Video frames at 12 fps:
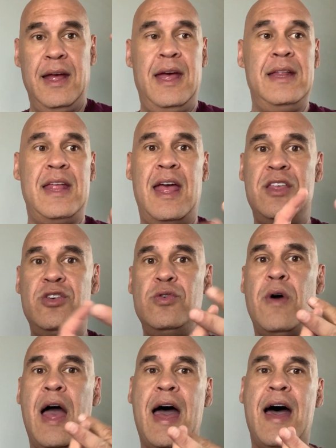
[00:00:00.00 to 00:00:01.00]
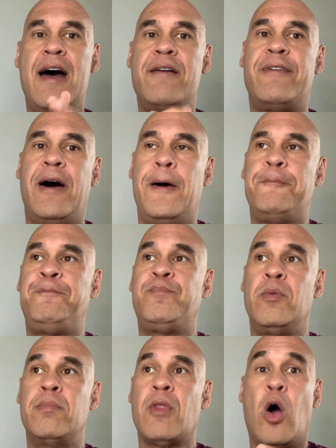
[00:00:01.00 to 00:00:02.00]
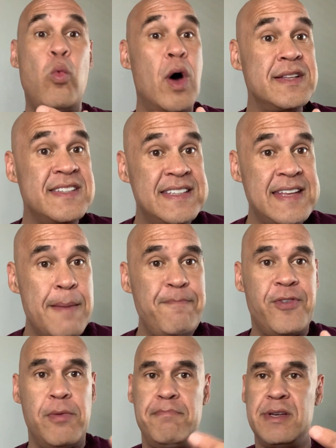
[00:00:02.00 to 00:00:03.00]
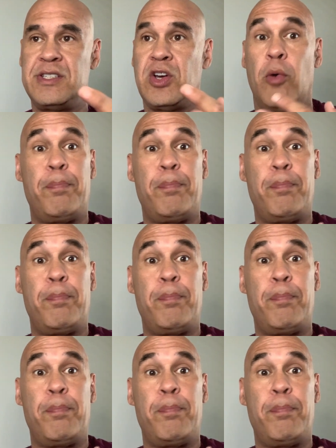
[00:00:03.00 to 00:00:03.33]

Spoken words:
And then you have One Step from Bisco,